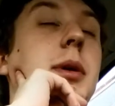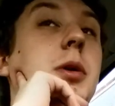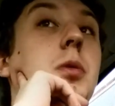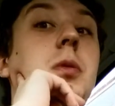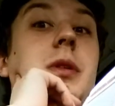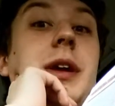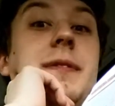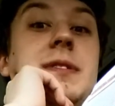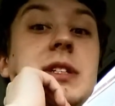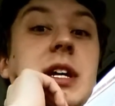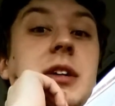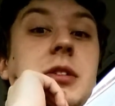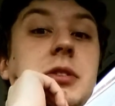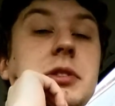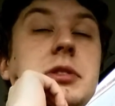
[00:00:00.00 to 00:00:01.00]
My whole
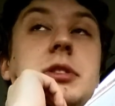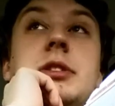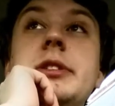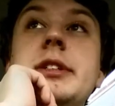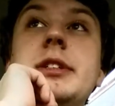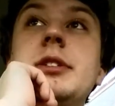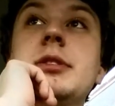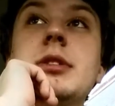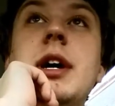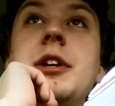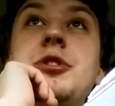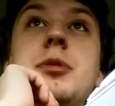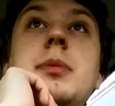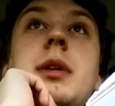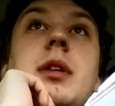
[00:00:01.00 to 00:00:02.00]
lifestyle is like
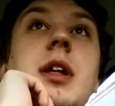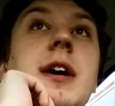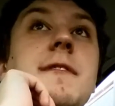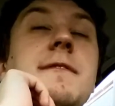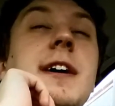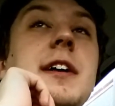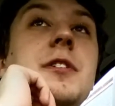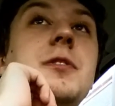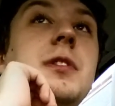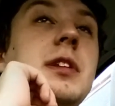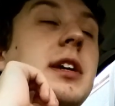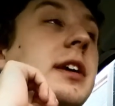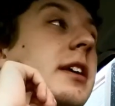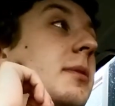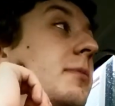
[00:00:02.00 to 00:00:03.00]
I should be a lot fatter
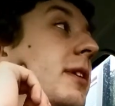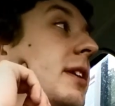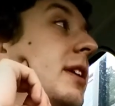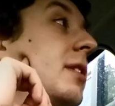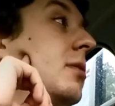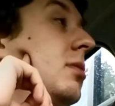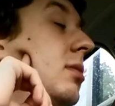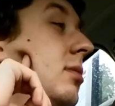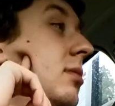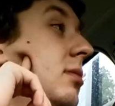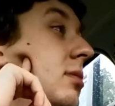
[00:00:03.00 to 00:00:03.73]
than I am right now.